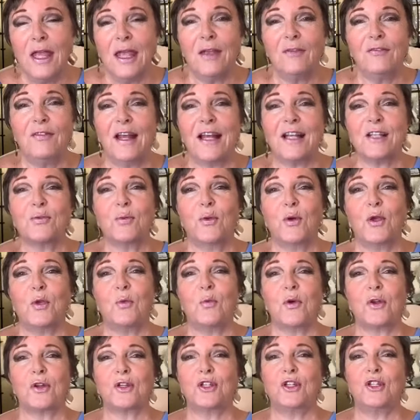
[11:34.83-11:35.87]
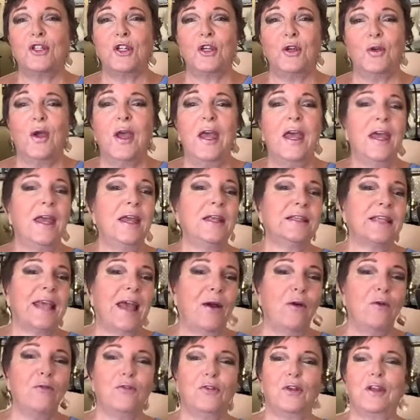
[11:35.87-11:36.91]
if that's what you want to do it's
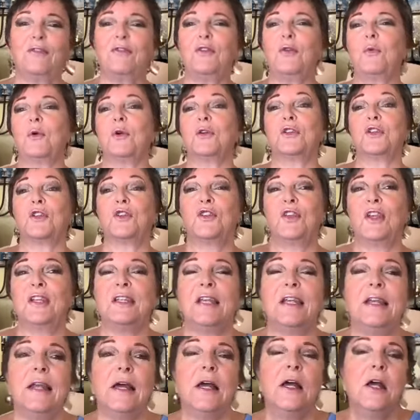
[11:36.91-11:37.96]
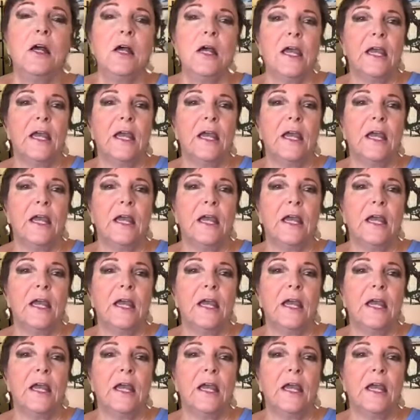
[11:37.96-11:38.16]
helpful if you want to sit in a